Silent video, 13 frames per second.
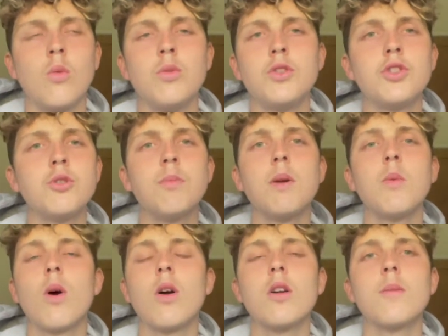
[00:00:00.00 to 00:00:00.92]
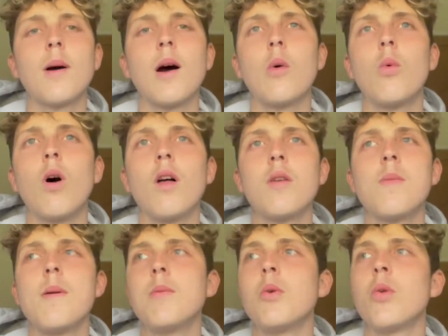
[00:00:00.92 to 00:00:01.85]
We shouldn't be worried about what other
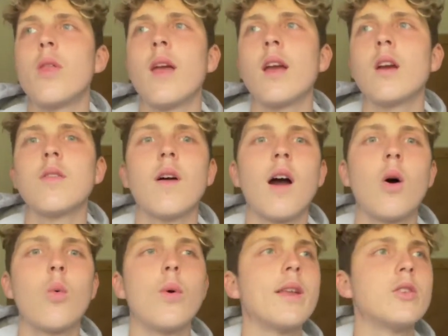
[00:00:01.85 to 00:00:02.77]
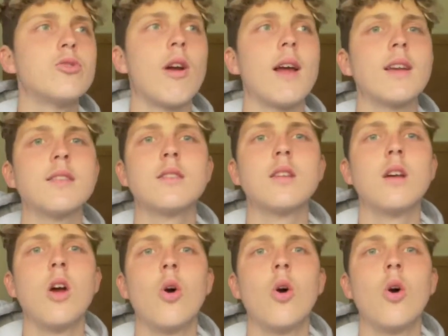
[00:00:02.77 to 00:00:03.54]
people think of how we're dressed,